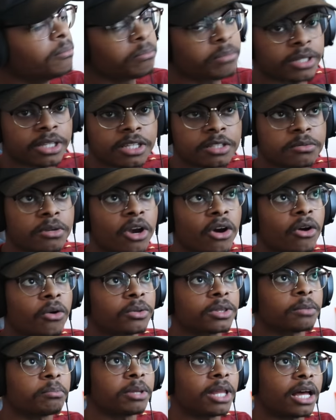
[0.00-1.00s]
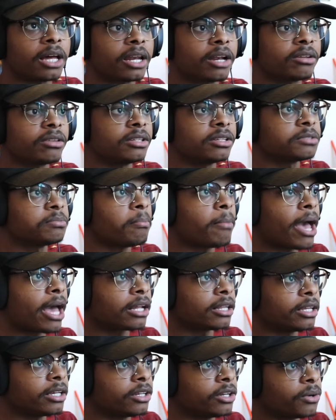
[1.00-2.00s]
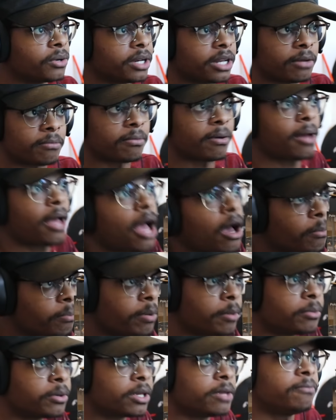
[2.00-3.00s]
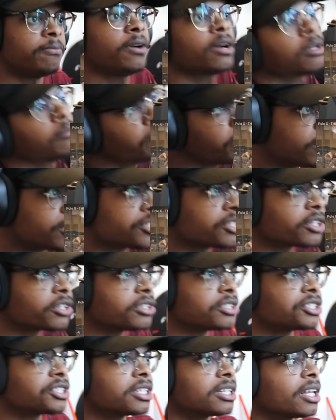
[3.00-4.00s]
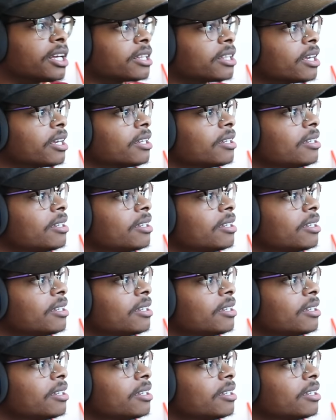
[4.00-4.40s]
but this girl with the blonde hair looks madly annoyed at how people keep fucking pushing her and shit like that.